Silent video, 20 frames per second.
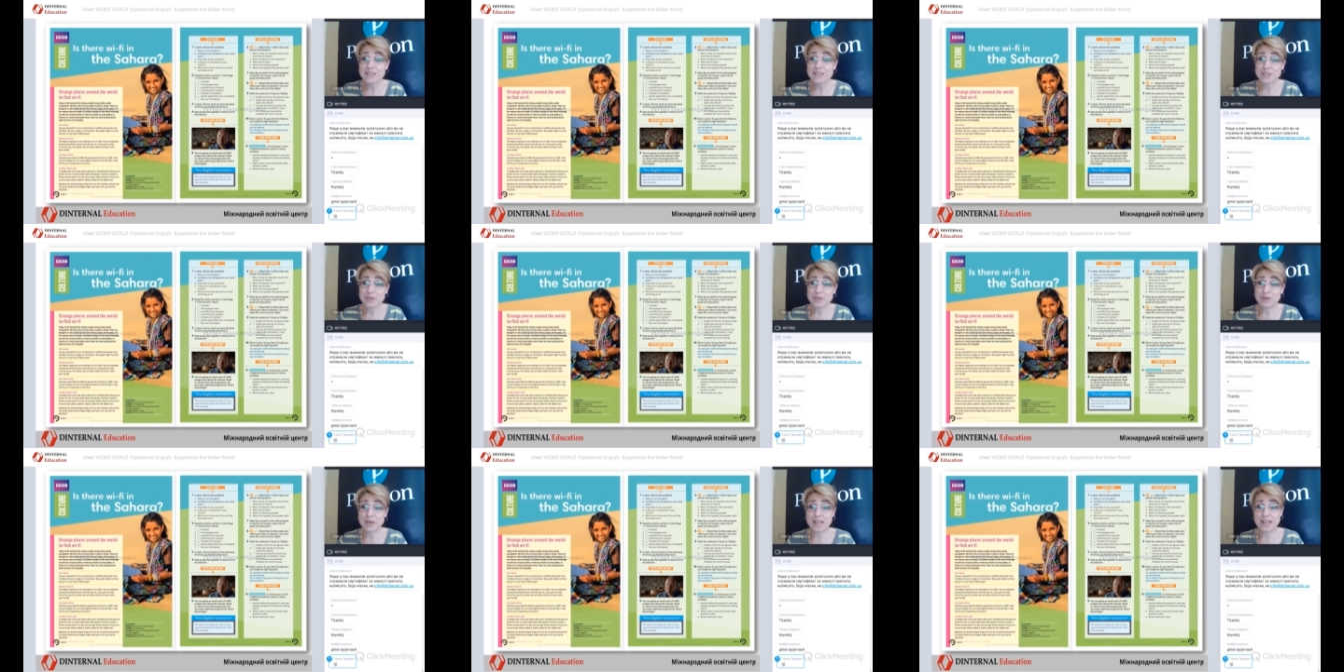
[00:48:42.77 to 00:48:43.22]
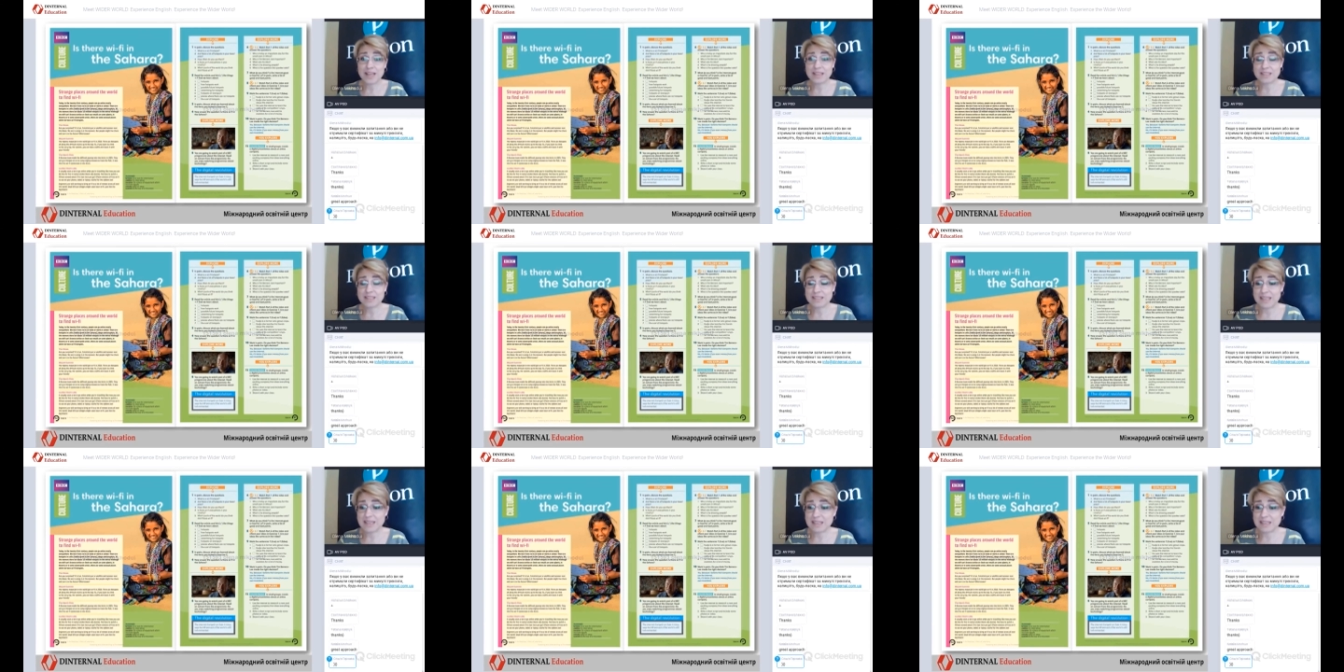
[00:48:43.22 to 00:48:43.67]
So
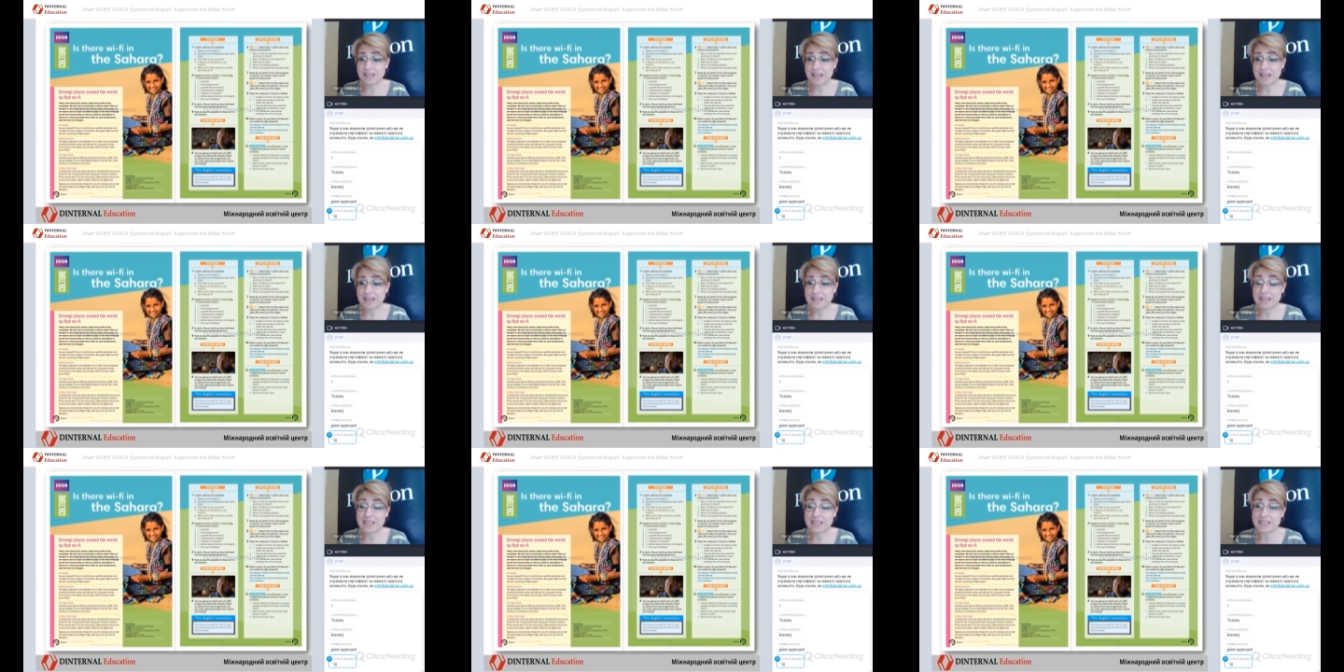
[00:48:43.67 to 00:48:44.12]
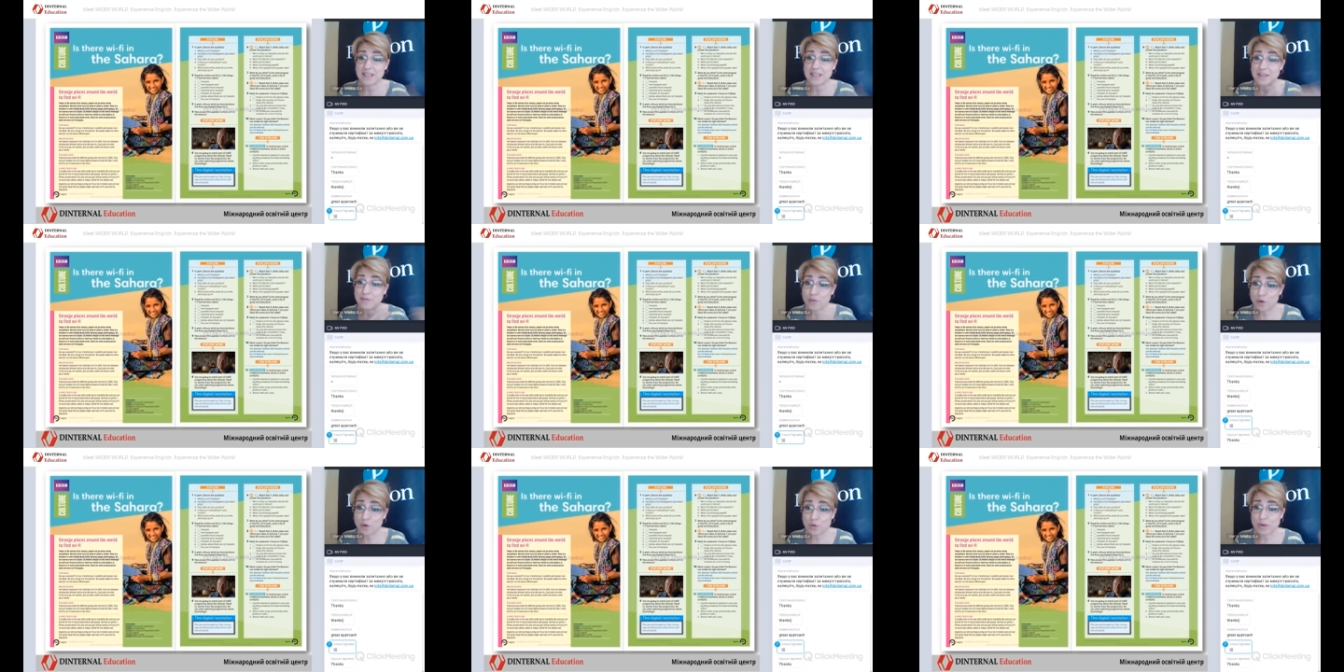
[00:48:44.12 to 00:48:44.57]
as
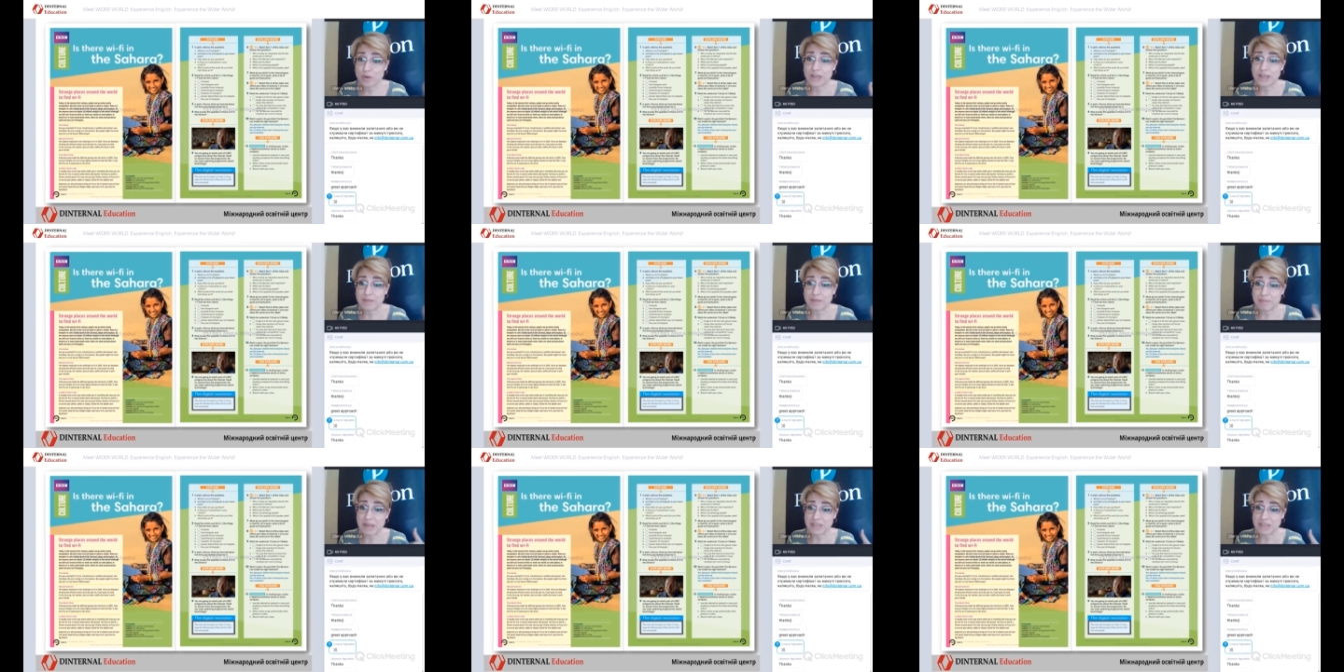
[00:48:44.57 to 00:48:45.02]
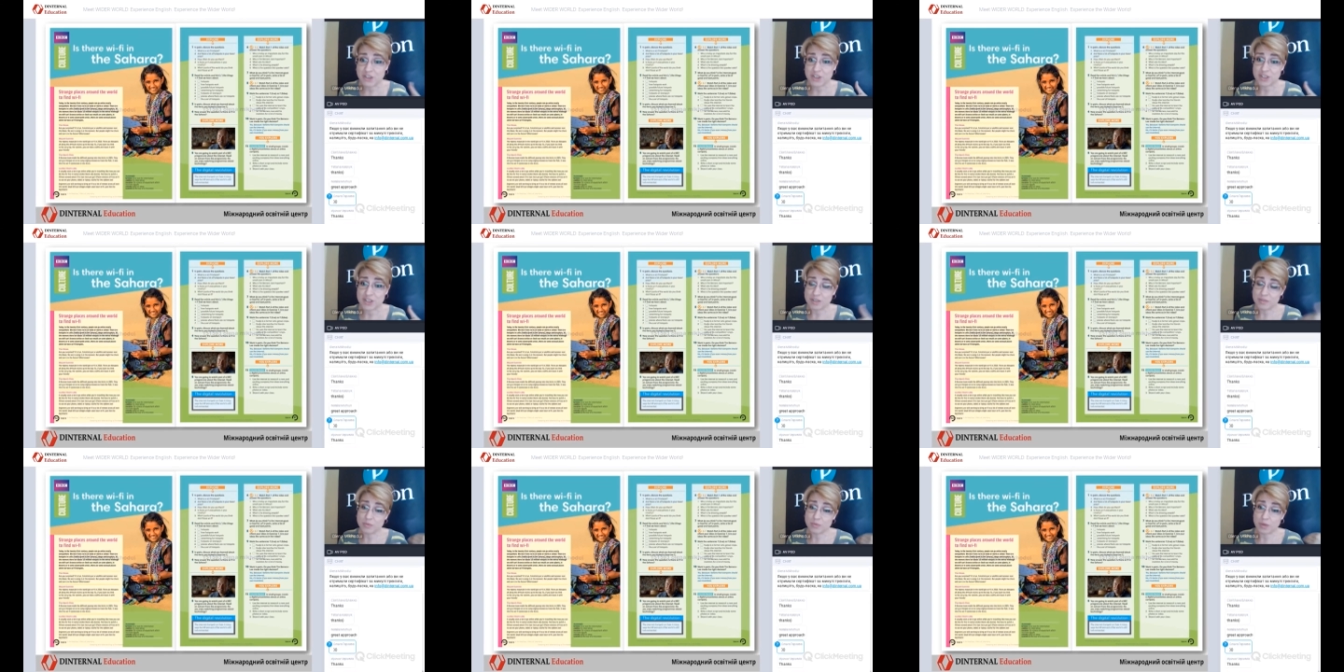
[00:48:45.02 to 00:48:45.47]
I've already
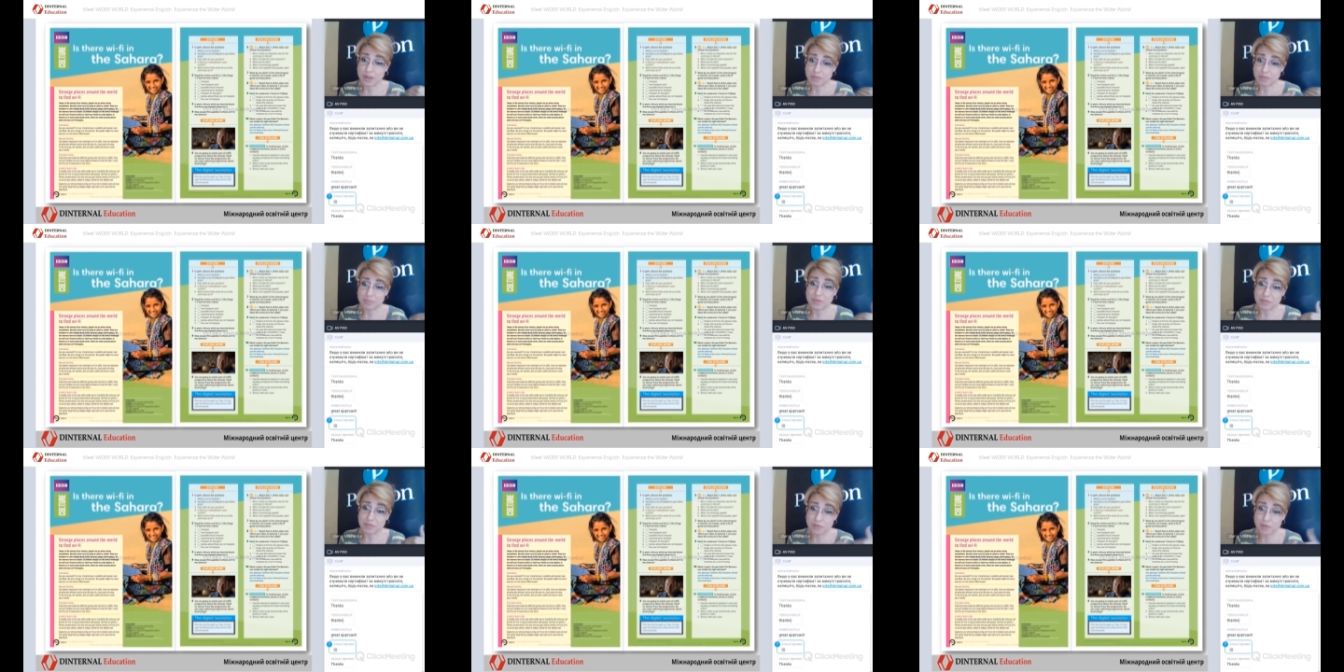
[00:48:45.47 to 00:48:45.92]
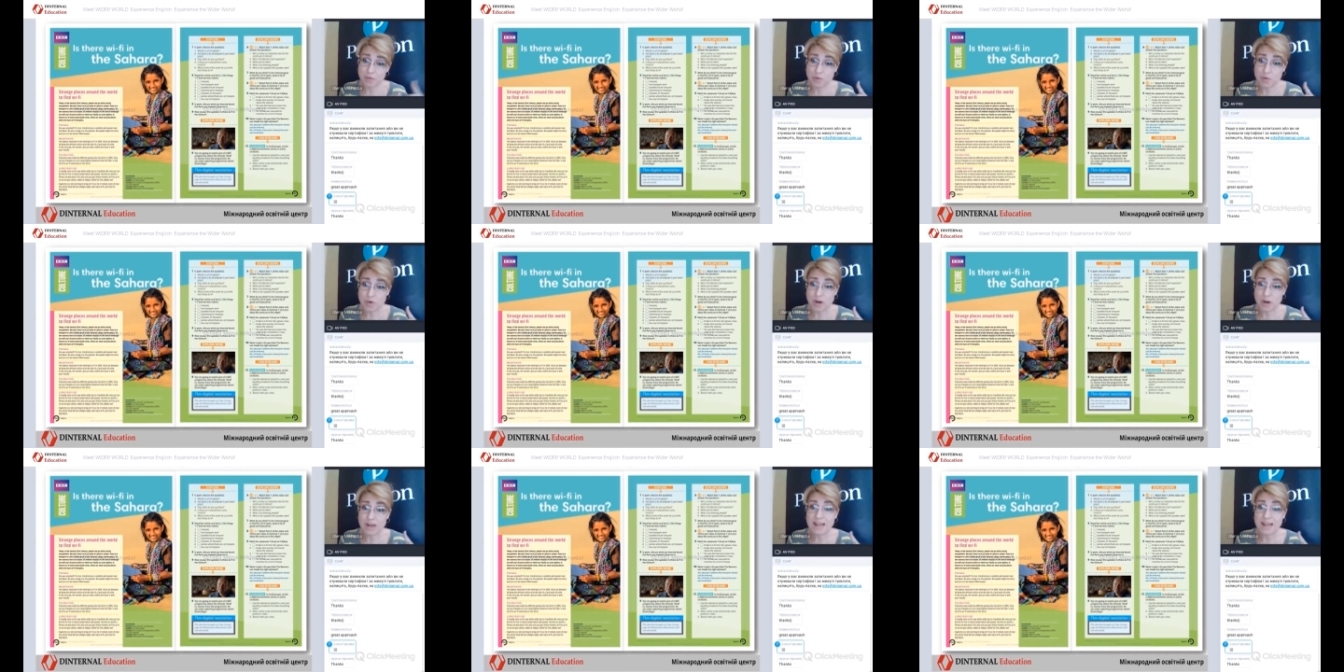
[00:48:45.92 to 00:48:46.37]
mentioned, well,
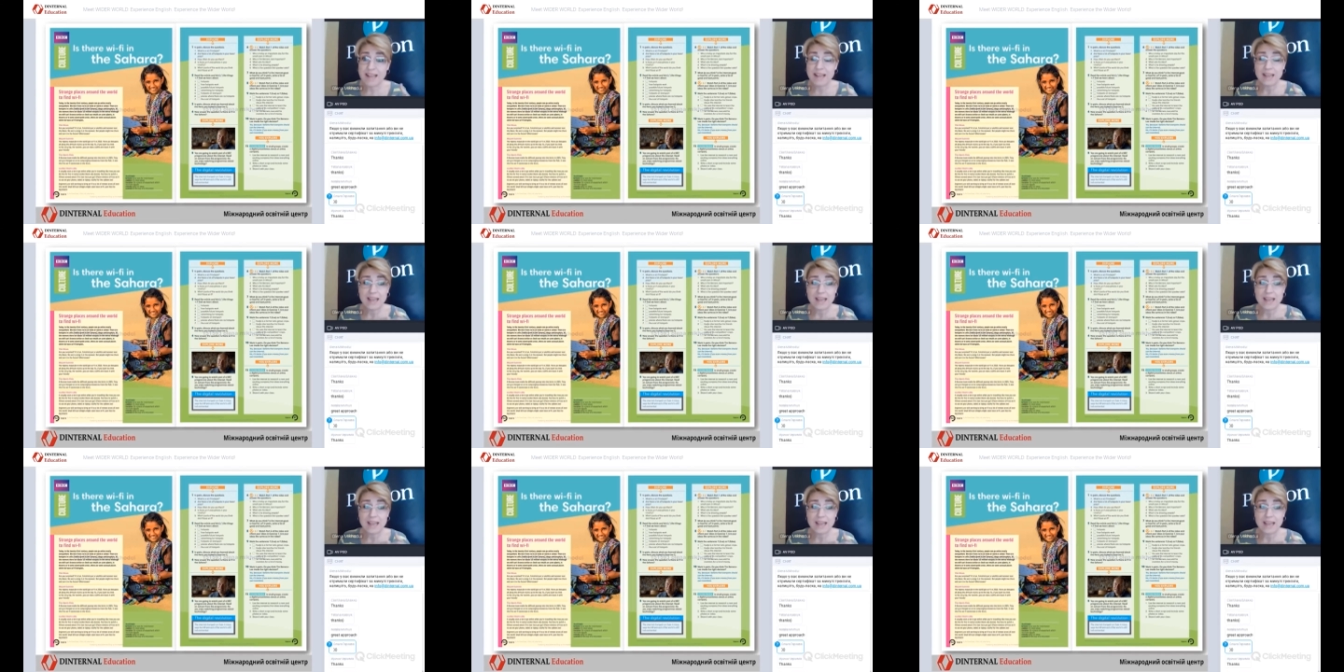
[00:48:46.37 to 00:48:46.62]
before,